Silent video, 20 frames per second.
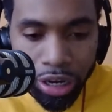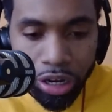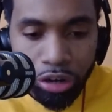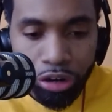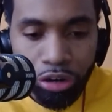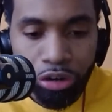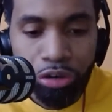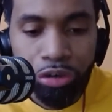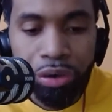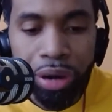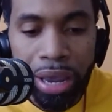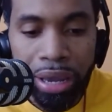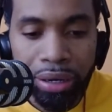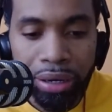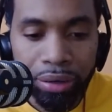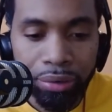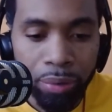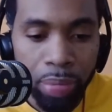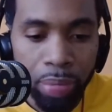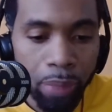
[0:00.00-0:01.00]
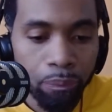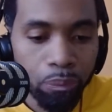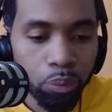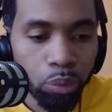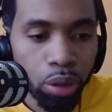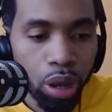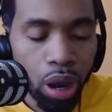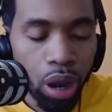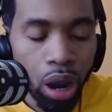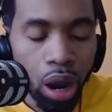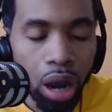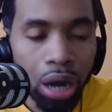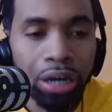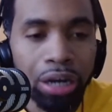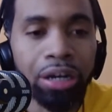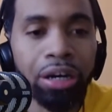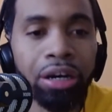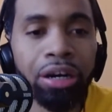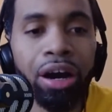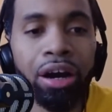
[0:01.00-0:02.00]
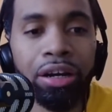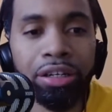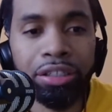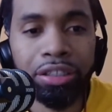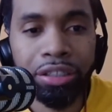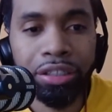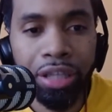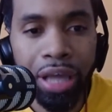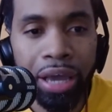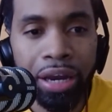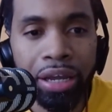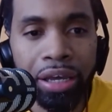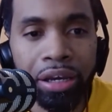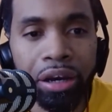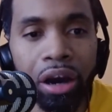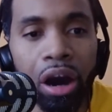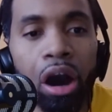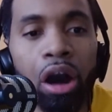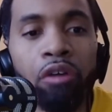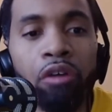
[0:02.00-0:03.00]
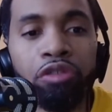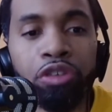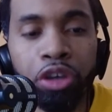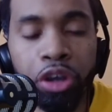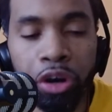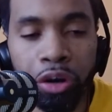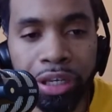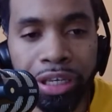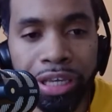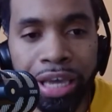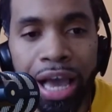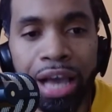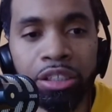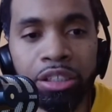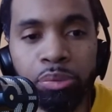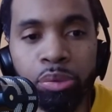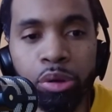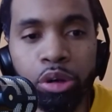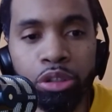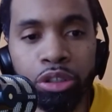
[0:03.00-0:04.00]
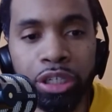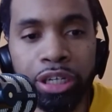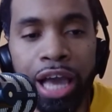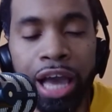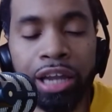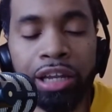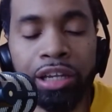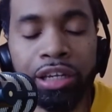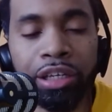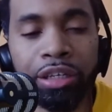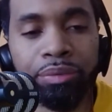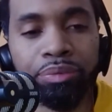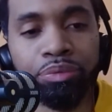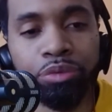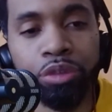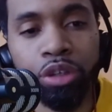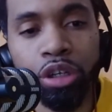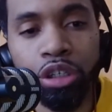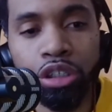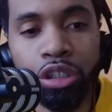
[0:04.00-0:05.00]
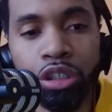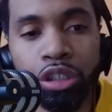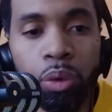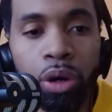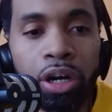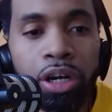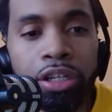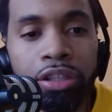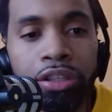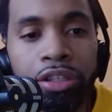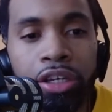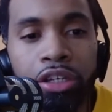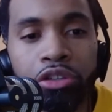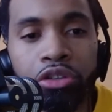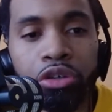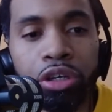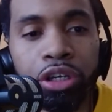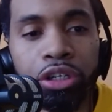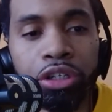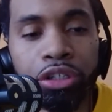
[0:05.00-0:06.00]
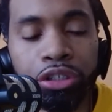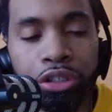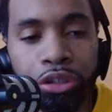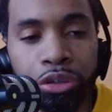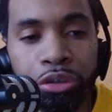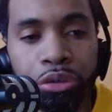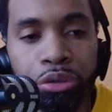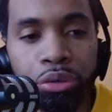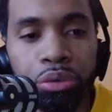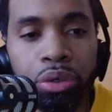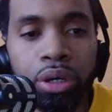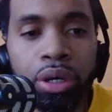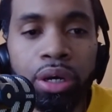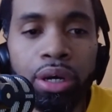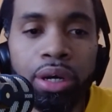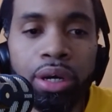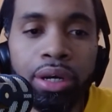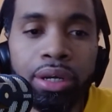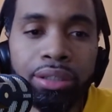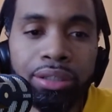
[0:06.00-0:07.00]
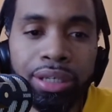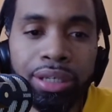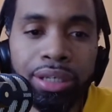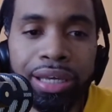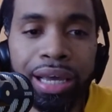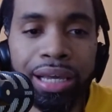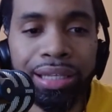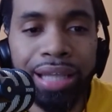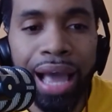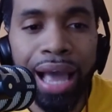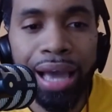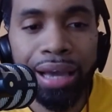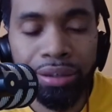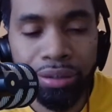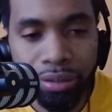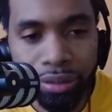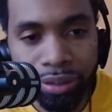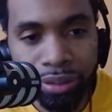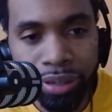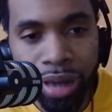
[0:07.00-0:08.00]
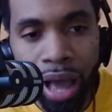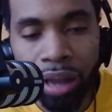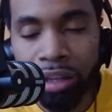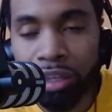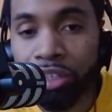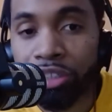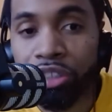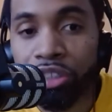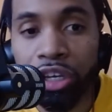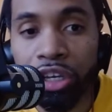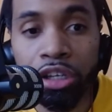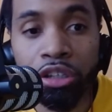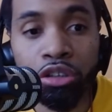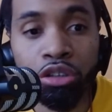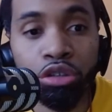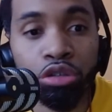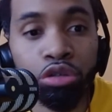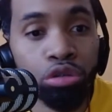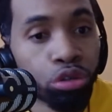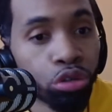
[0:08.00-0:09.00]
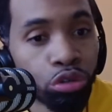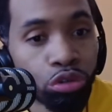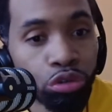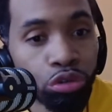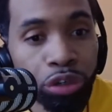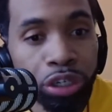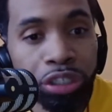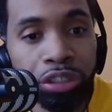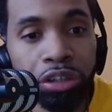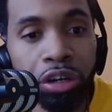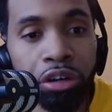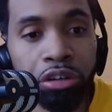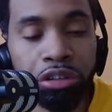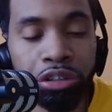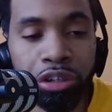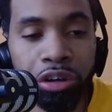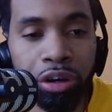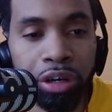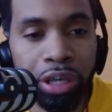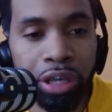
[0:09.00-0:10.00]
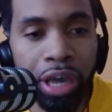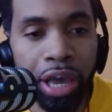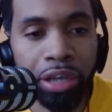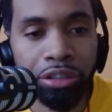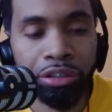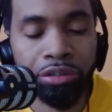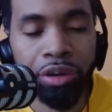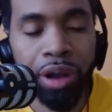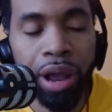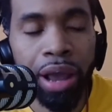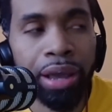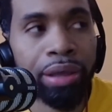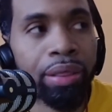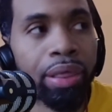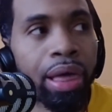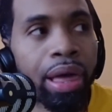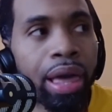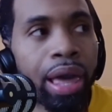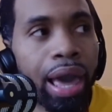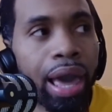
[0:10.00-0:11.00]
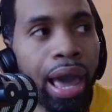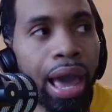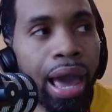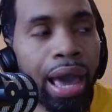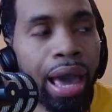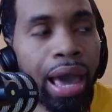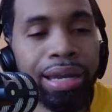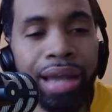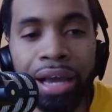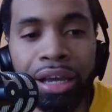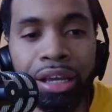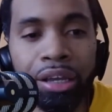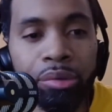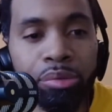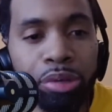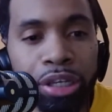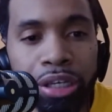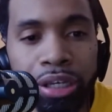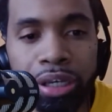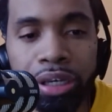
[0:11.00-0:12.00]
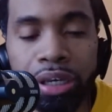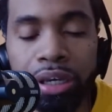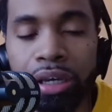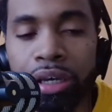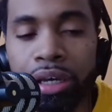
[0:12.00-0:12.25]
create a good understanding of your guest personality? So, one of the things you can do to get that knowledge is to research your guests, right? And that could be